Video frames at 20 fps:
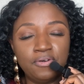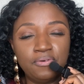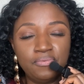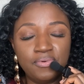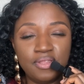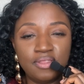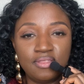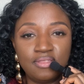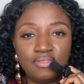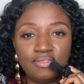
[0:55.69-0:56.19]

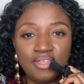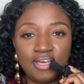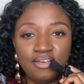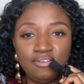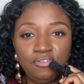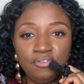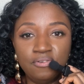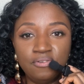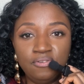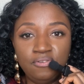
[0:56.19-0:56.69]
with that
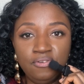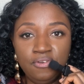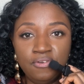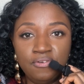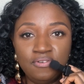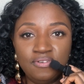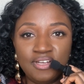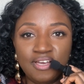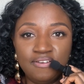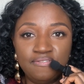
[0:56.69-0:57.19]

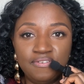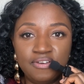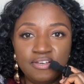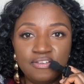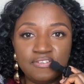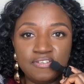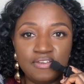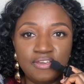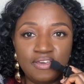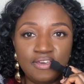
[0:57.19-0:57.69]

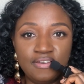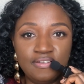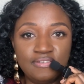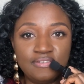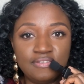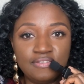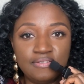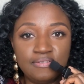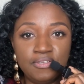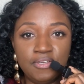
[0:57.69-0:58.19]
neurodivergent
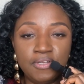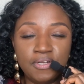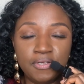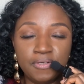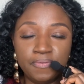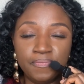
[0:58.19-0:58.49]
kids and